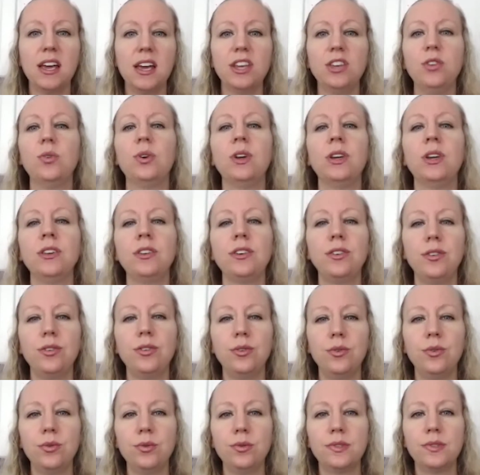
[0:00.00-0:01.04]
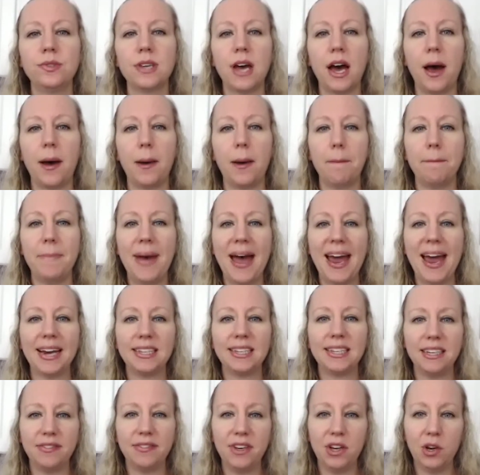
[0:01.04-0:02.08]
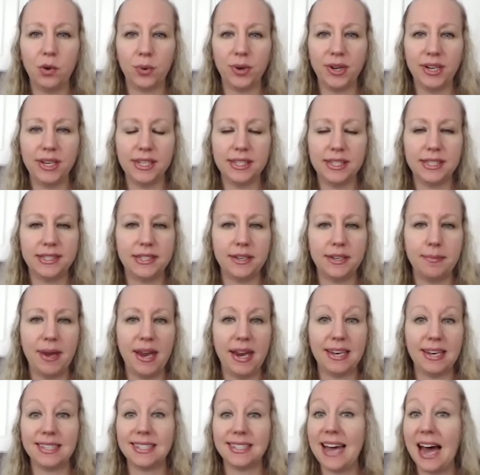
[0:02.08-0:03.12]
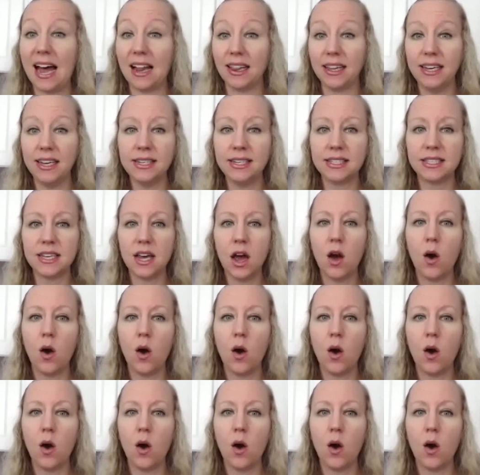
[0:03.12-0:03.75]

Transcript: You can use bagged leafy greens to make salads,